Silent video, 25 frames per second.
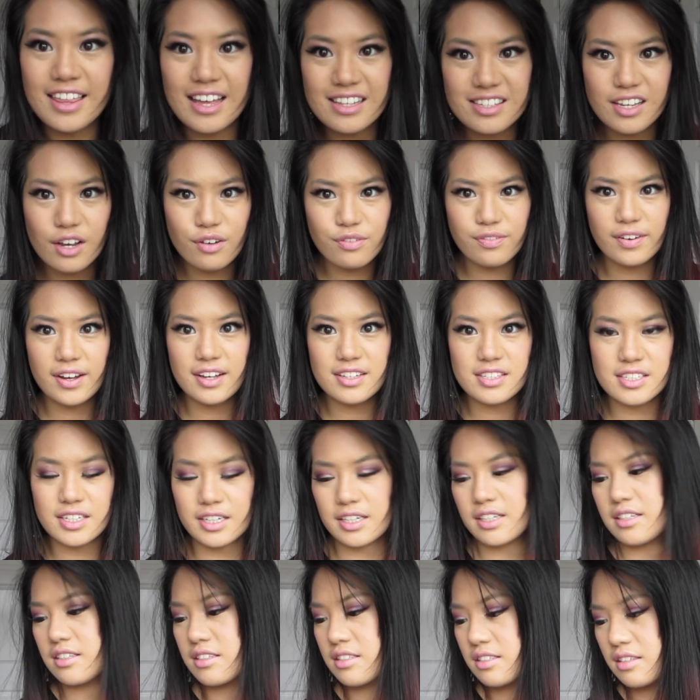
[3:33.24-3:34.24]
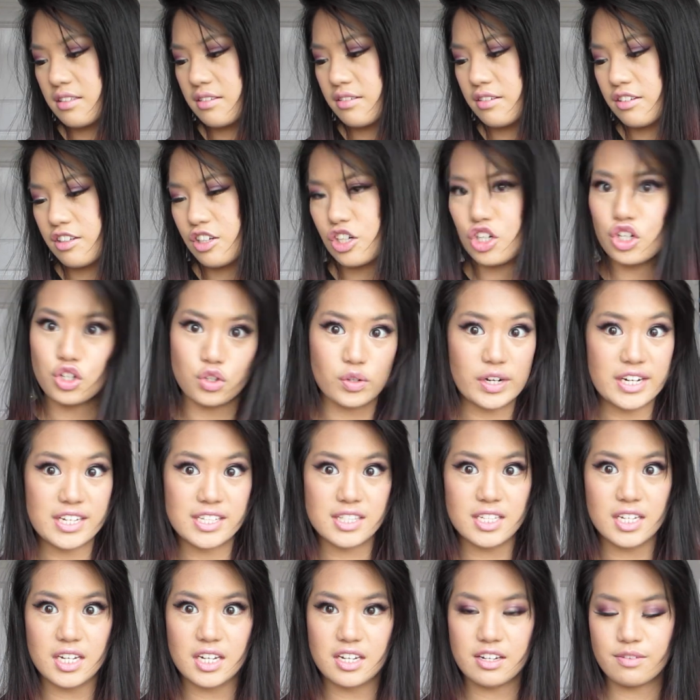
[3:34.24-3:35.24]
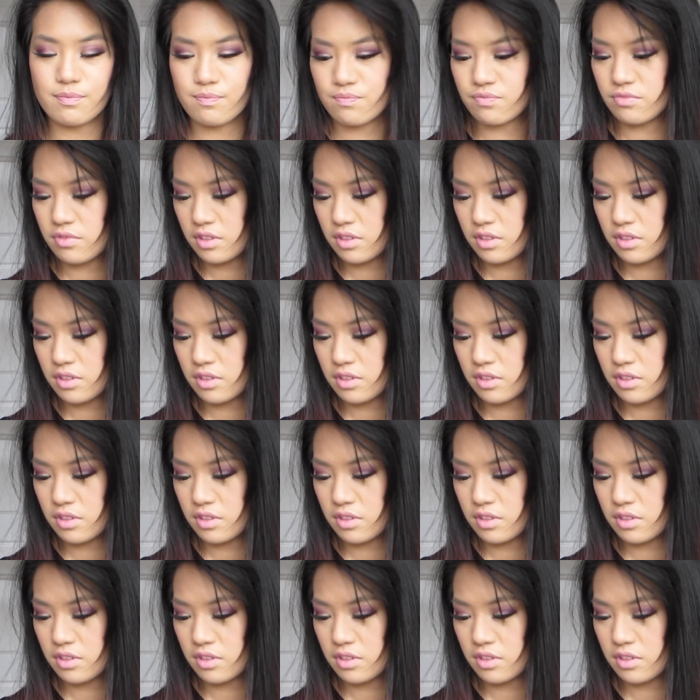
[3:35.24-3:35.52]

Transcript: That's how fast it is. Crazy.